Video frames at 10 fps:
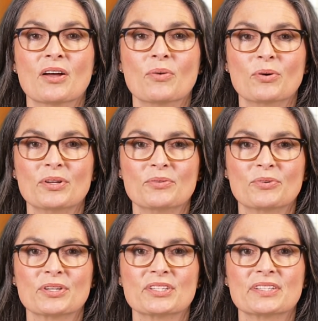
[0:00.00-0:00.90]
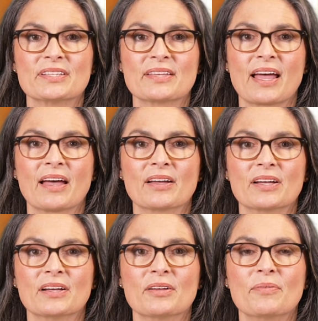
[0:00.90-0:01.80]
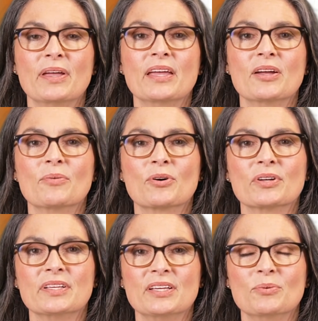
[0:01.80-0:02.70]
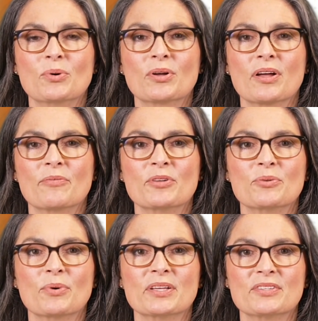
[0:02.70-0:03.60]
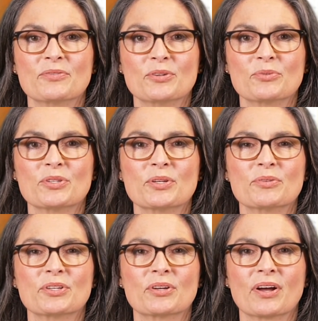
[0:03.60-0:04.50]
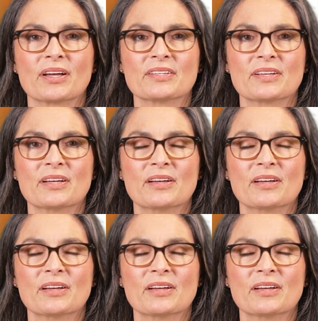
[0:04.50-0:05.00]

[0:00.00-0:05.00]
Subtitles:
Once you've reached this cap, Medicare Part D will cover the rest of your prescription costs,